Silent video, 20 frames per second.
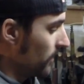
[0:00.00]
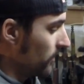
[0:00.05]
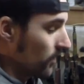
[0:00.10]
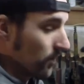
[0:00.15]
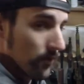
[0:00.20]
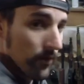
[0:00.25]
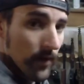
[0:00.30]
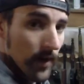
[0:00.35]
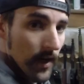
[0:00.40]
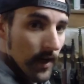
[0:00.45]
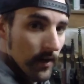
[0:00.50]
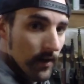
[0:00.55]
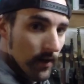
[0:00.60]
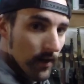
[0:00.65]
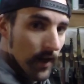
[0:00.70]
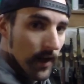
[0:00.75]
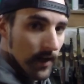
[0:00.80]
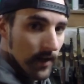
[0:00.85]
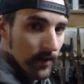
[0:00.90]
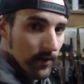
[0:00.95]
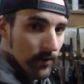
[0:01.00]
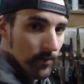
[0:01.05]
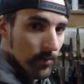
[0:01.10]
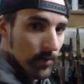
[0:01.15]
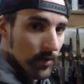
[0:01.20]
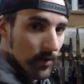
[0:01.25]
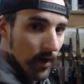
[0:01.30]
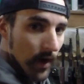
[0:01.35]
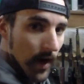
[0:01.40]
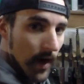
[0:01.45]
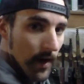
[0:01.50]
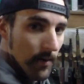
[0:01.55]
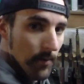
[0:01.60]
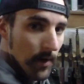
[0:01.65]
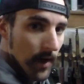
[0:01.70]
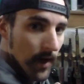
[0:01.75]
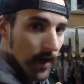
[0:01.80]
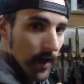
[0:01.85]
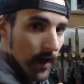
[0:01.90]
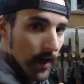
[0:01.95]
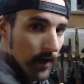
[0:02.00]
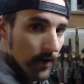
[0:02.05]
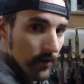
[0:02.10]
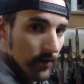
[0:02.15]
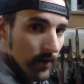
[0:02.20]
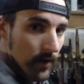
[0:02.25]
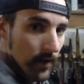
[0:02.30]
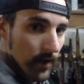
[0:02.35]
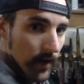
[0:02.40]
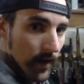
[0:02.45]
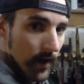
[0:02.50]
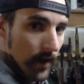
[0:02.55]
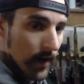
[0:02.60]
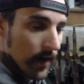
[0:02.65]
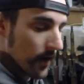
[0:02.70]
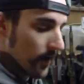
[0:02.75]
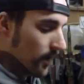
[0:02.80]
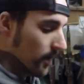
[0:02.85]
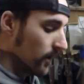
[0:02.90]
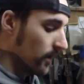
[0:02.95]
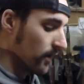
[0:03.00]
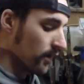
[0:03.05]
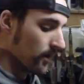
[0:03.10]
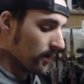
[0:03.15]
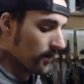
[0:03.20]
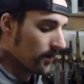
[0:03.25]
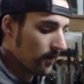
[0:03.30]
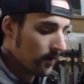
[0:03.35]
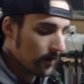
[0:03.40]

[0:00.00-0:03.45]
Don't forget to like and subscribe, and see you later.